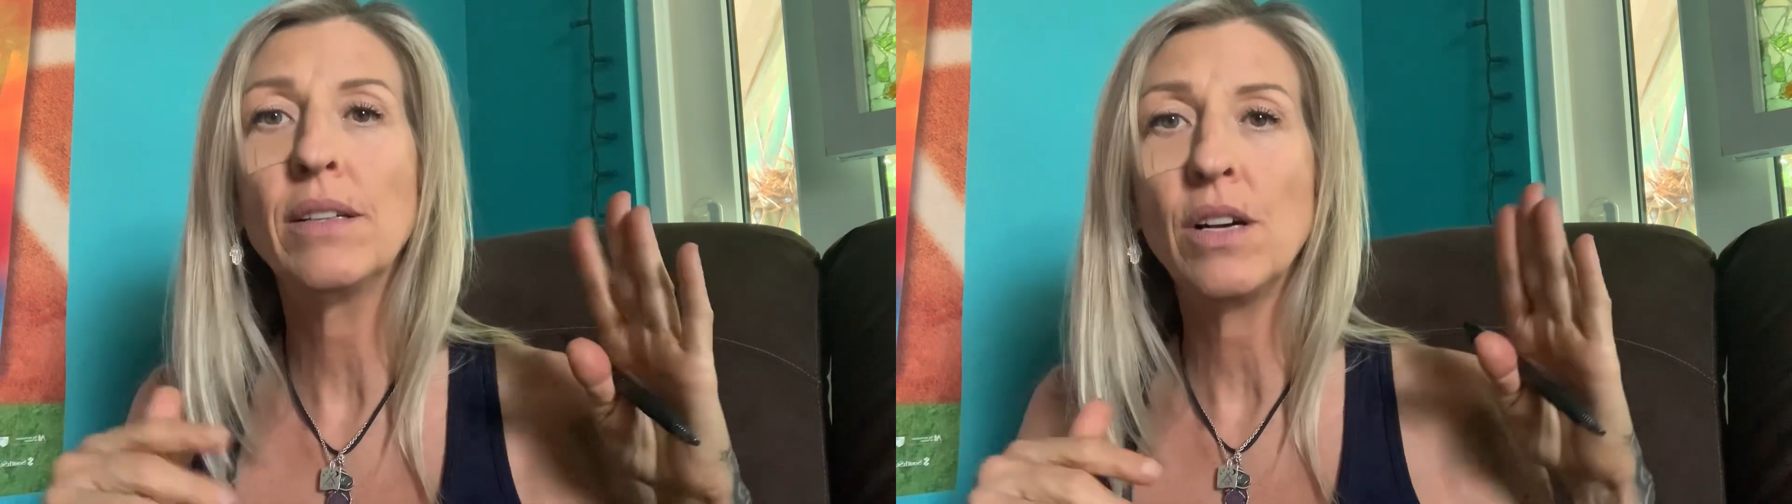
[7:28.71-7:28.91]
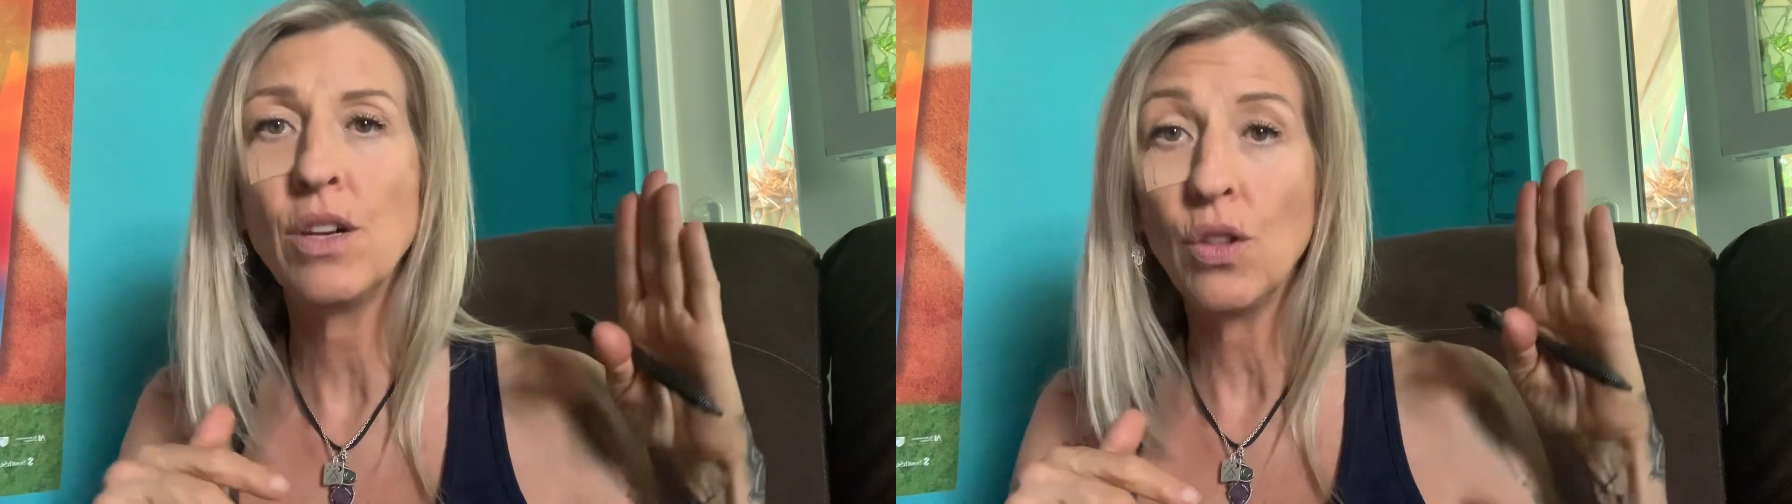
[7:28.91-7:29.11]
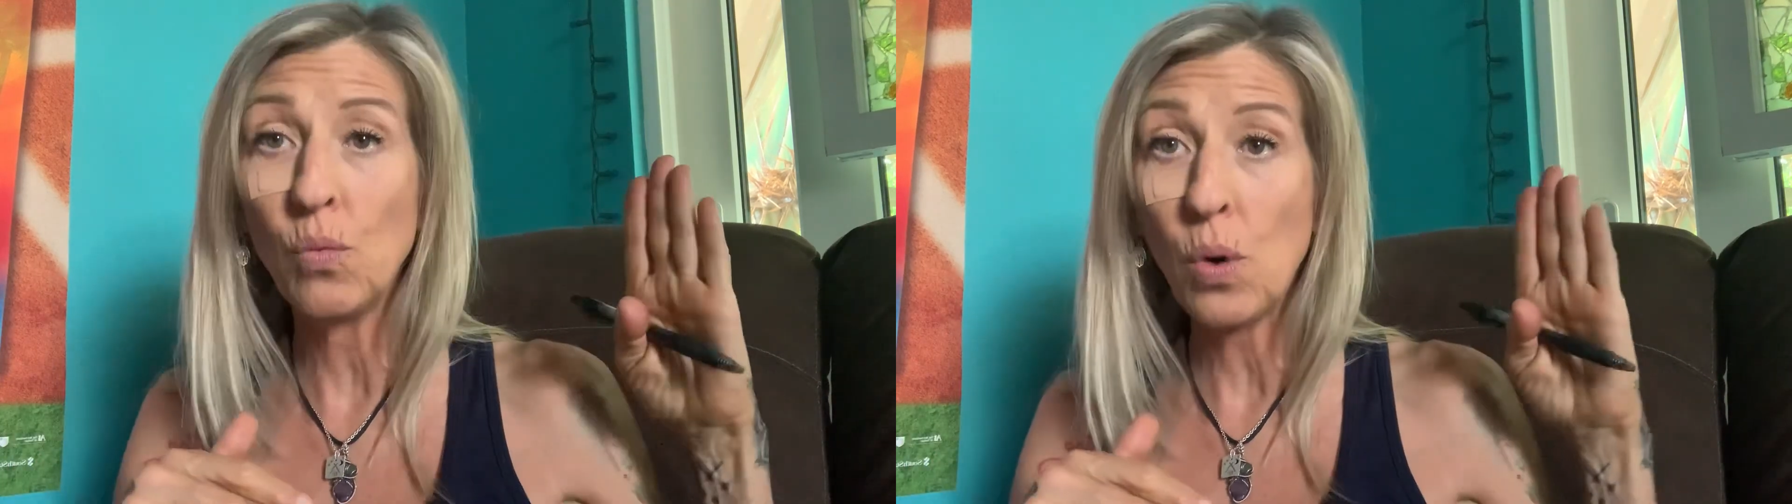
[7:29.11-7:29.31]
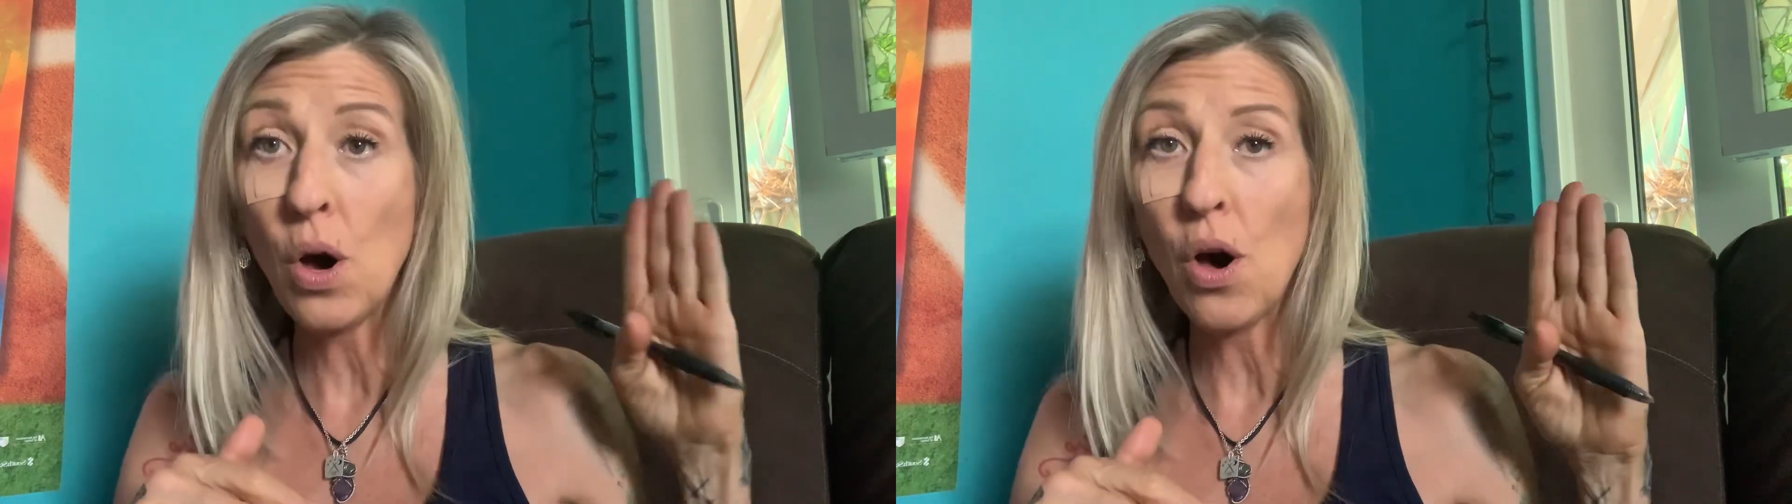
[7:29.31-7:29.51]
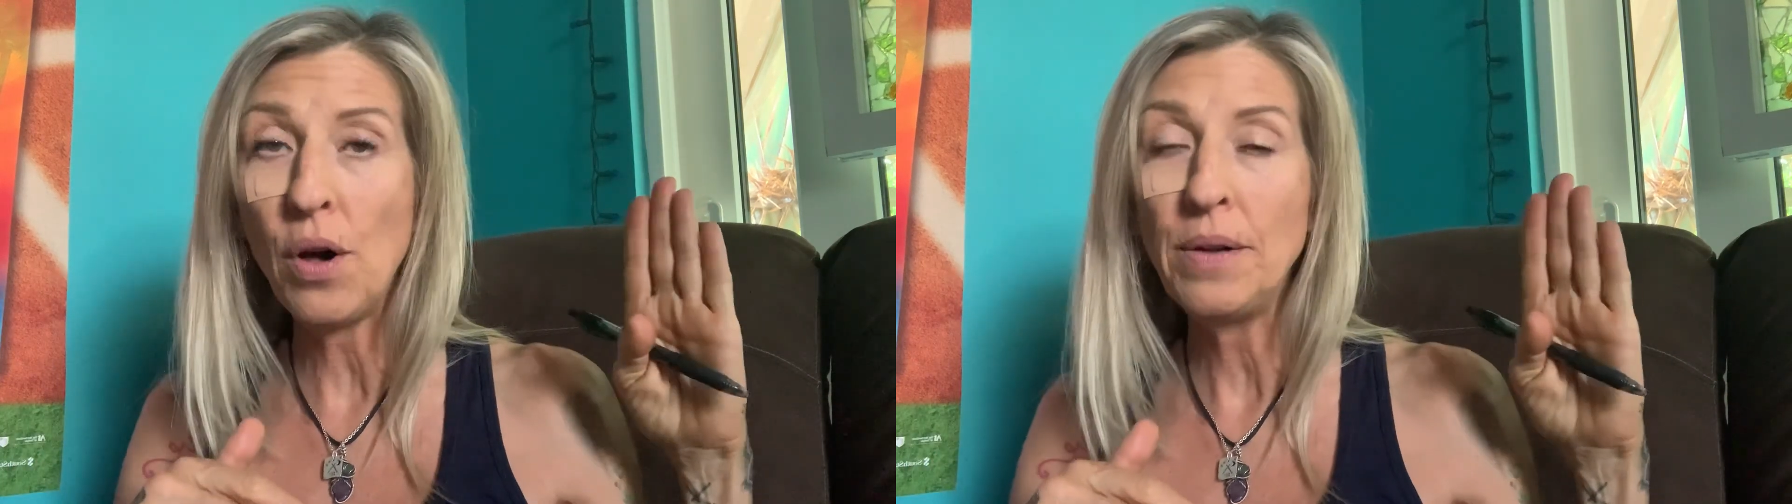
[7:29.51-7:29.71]
on the
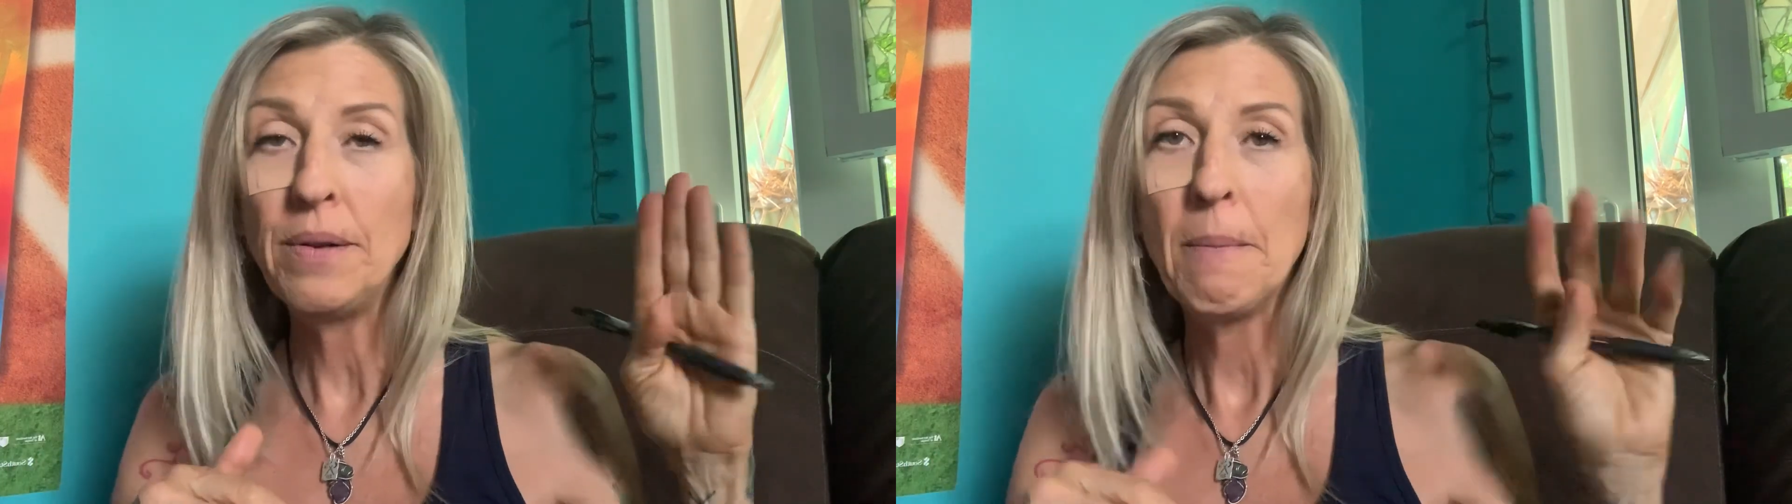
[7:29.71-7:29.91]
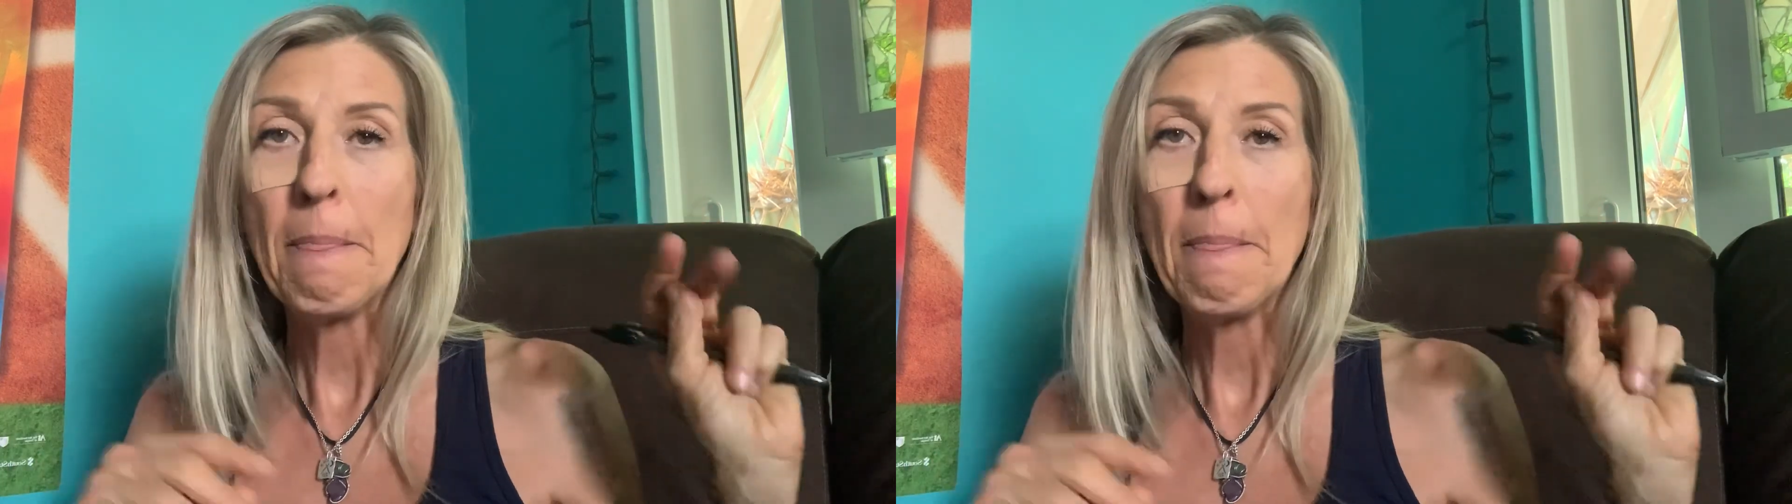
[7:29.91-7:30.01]
wall